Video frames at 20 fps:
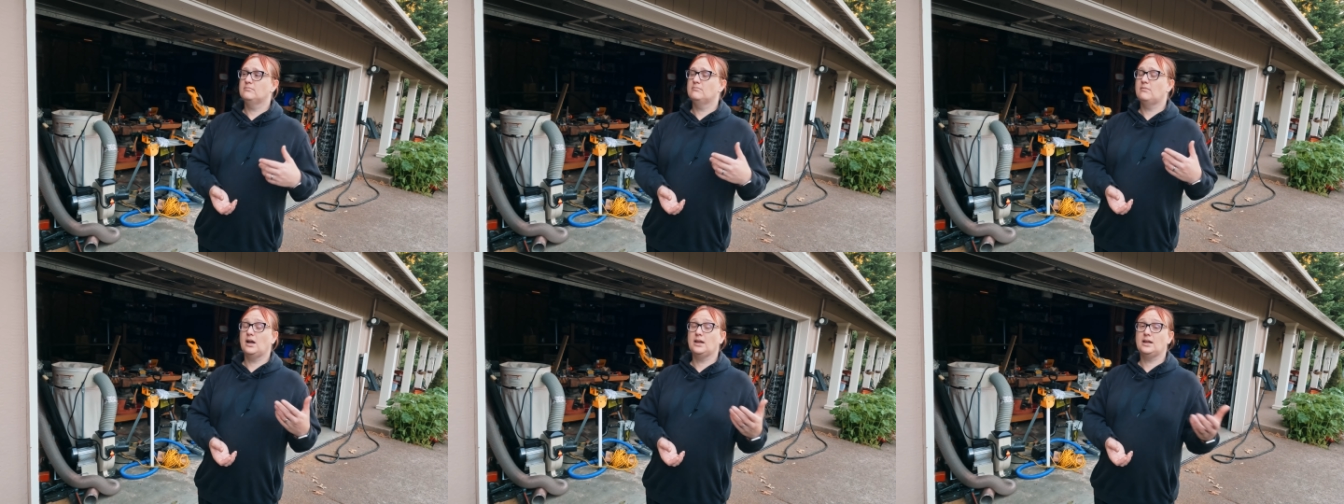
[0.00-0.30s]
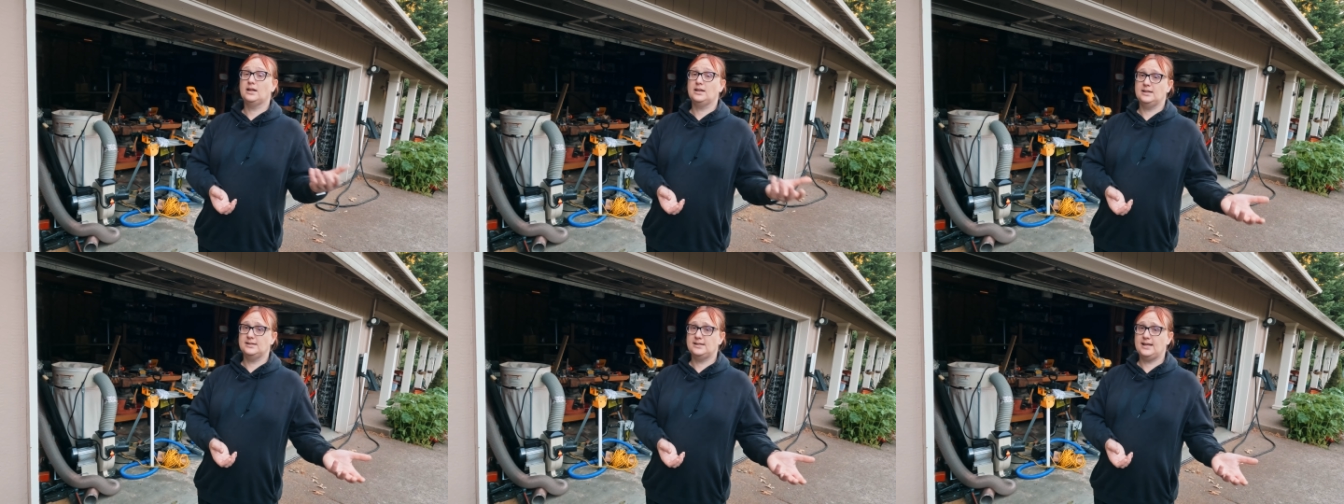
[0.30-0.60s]

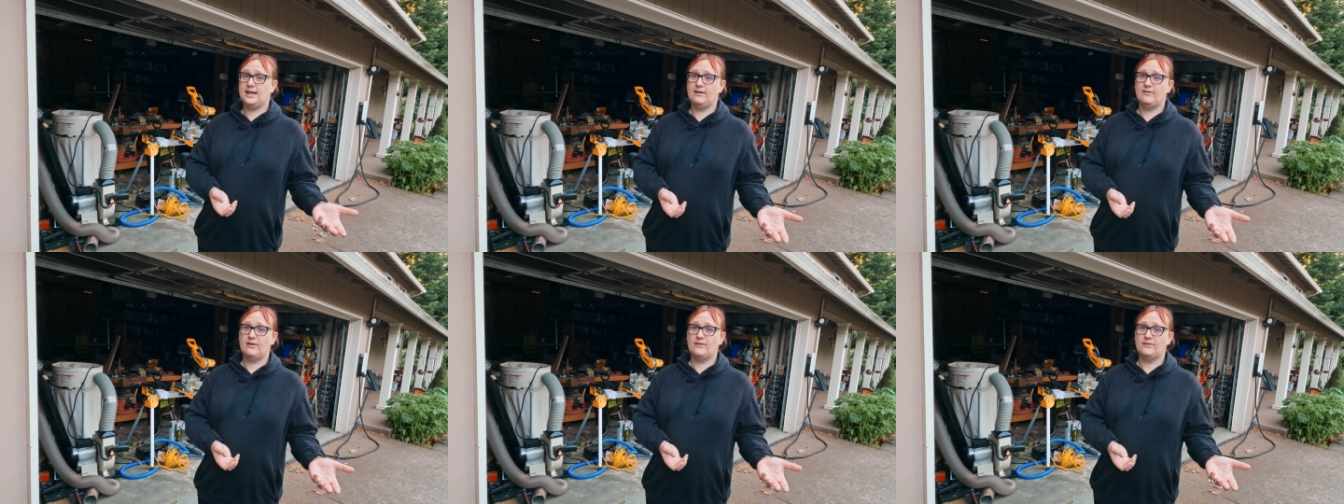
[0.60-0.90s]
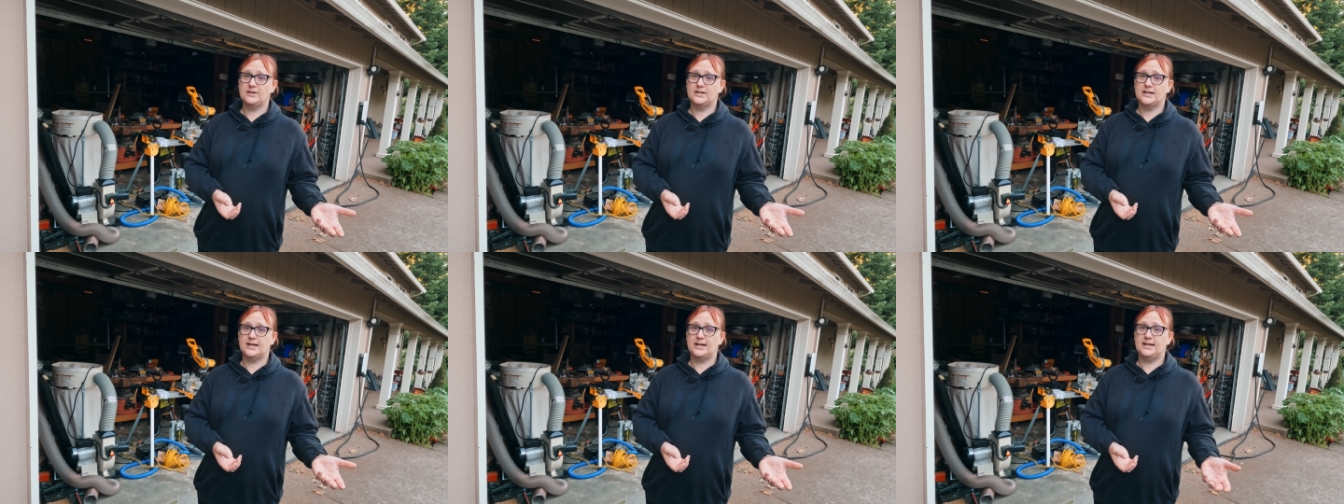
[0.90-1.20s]
Michael is here
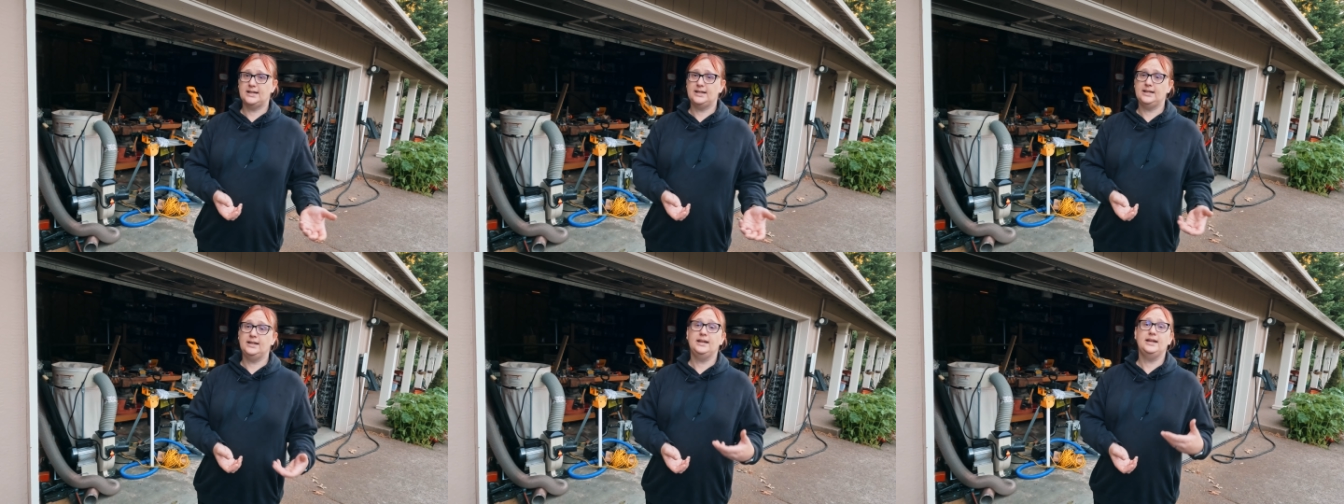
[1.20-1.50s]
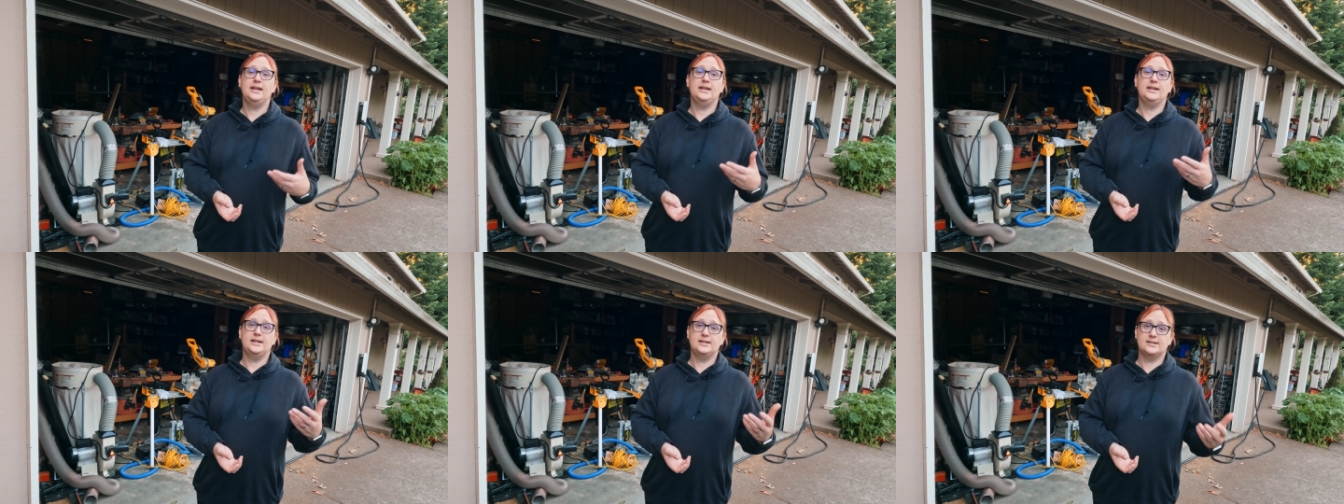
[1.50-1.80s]
every day.
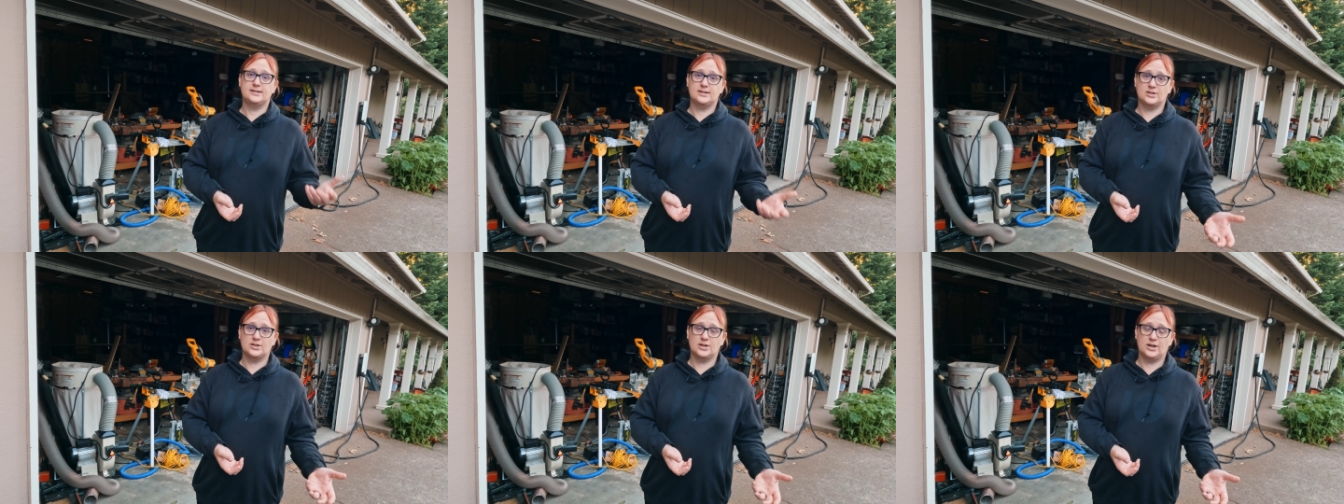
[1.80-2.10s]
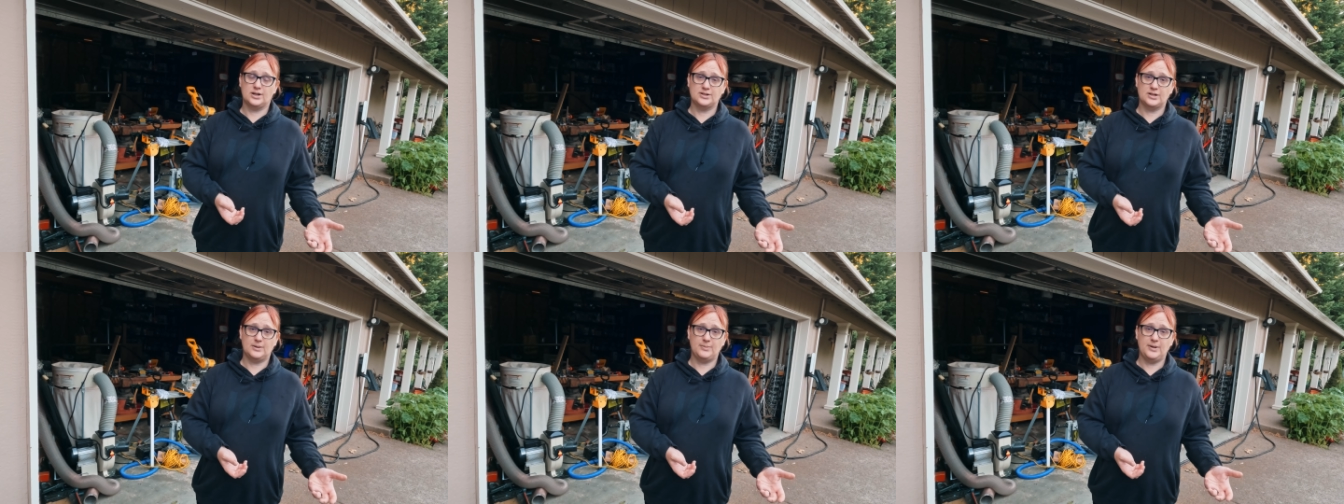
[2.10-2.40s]
He needs to
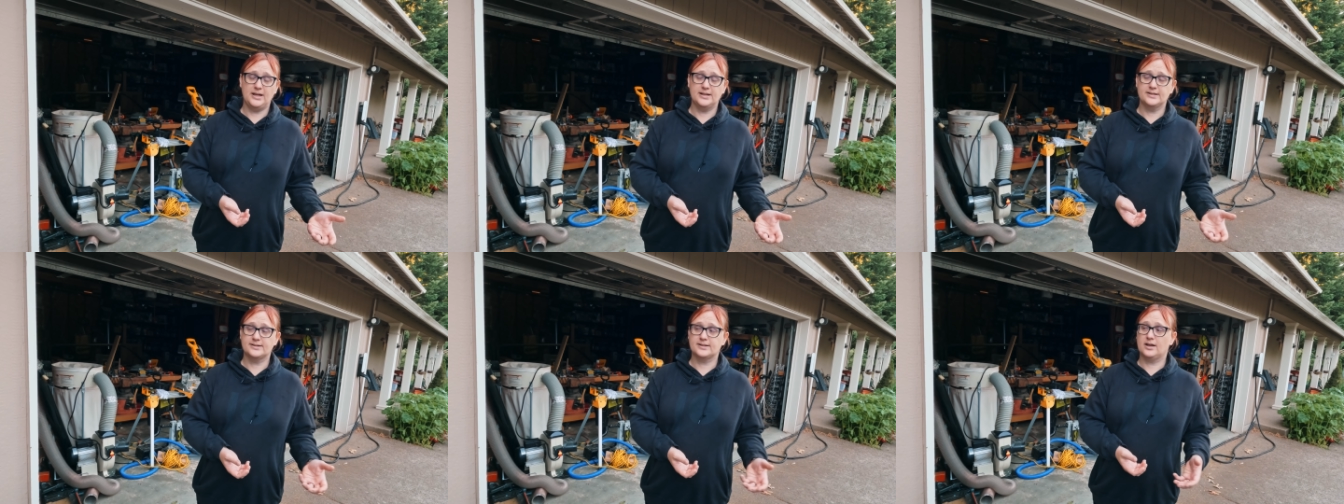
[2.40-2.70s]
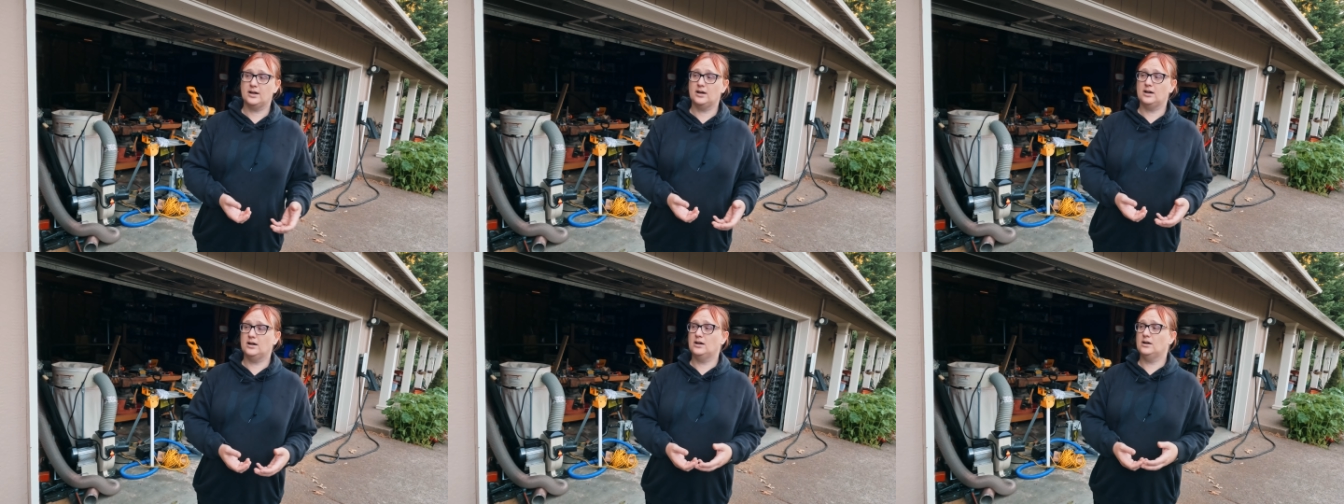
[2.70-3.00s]
charge up his
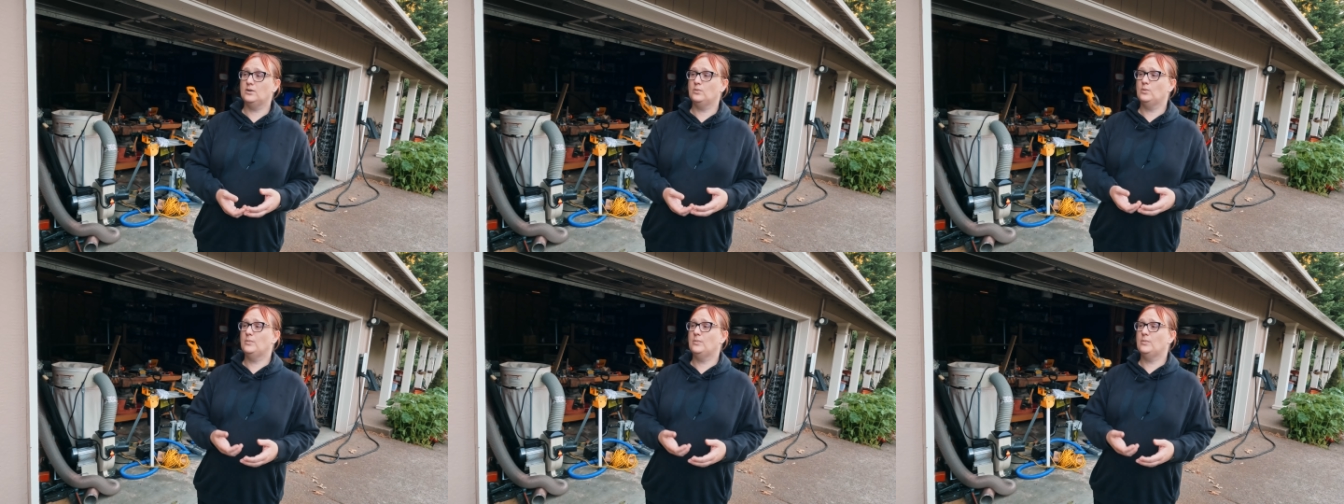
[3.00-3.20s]
car.